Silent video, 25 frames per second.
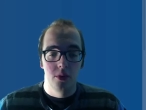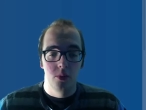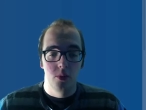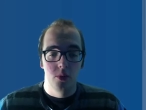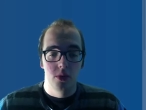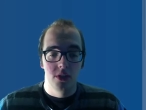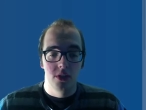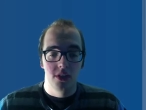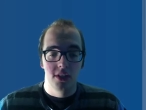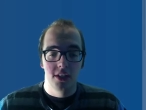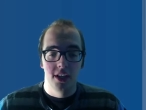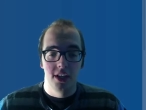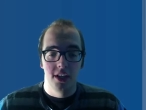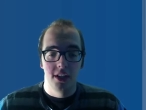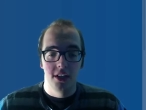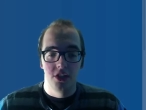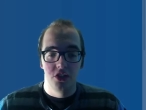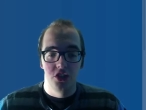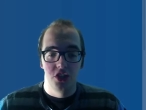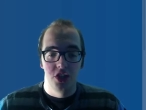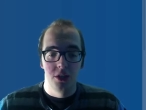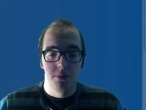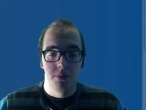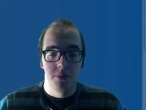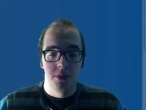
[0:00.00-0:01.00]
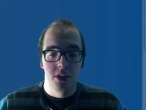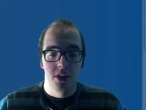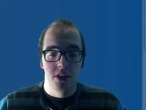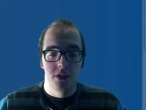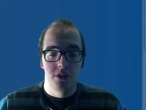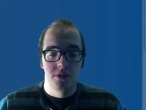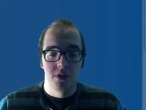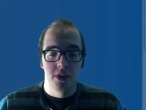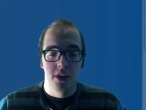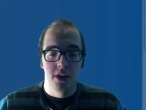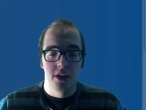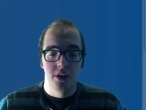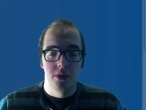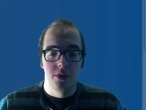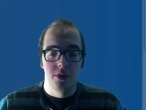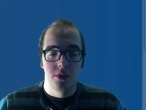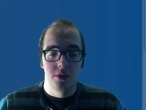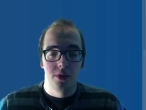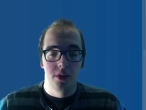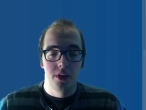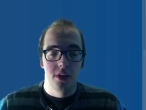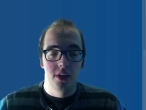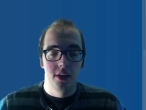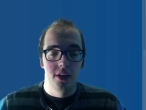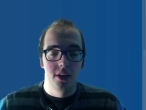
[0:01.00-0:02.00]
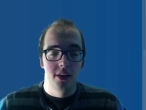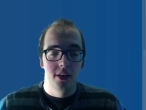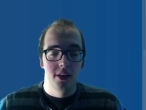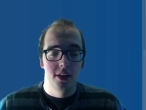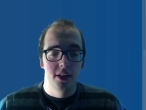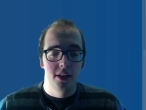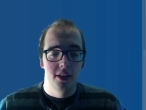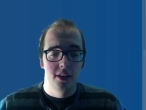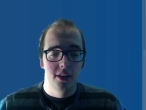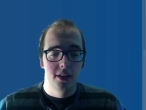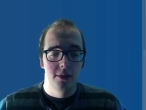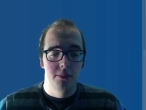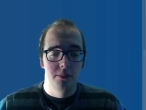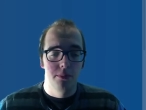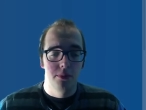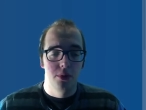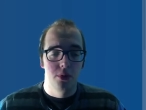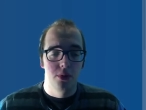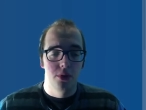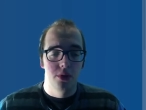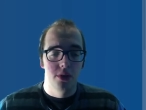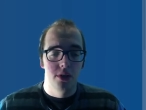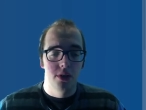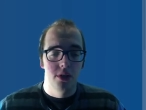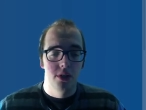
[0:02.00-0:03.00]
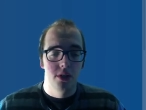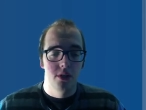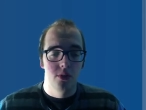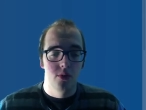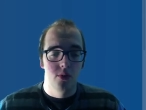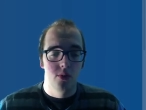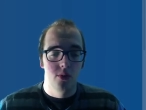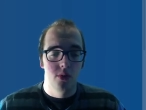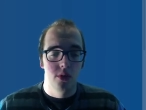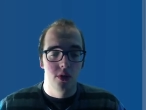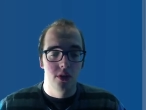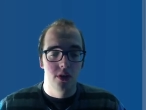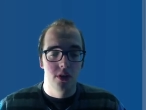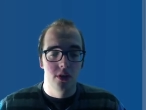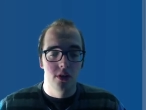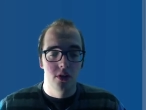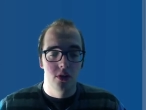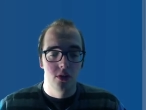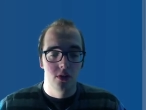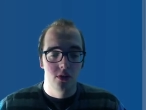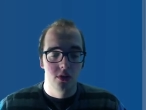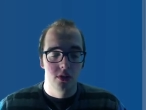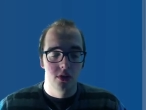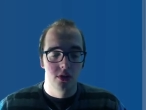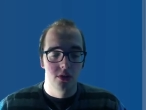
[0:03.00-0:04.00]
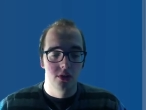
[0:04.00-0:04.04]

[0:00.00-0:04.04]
once again, GPX file, click import. We're not going to